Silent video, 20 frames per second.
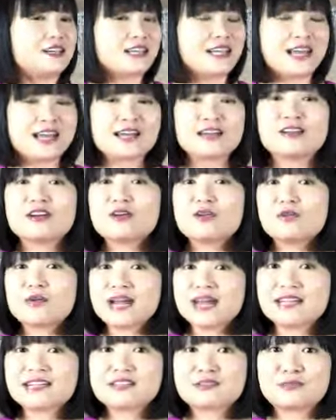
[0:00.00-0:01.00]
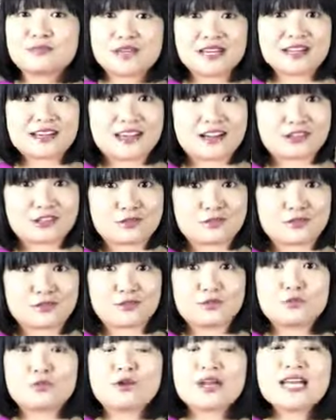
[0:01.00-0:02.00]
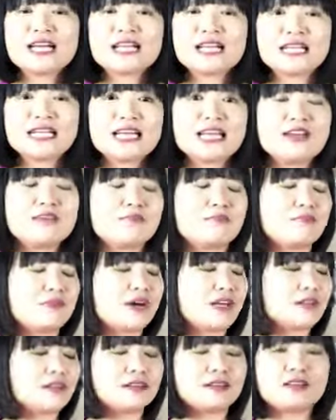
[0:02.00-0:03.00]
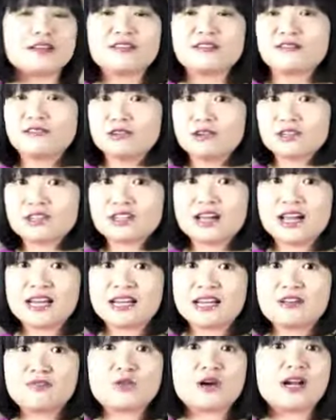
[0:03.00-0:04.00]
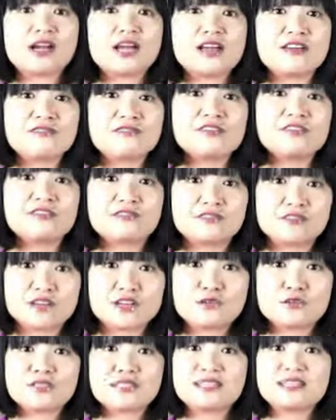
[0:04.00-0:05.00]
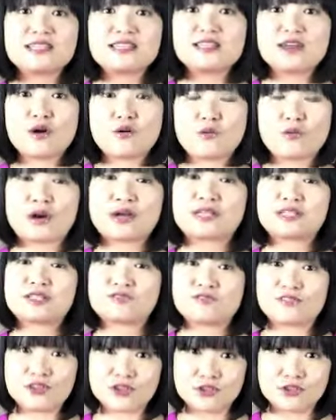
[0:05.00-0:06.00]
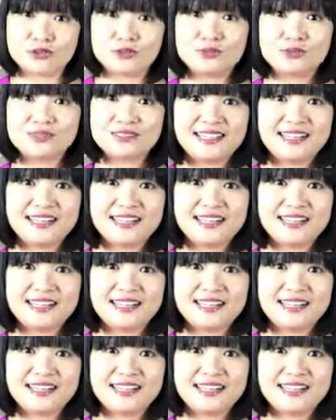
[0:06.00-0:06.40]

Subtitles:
Get a way to be accountable. Weekly, monthly, fortnightly, whatever frequency that works for you.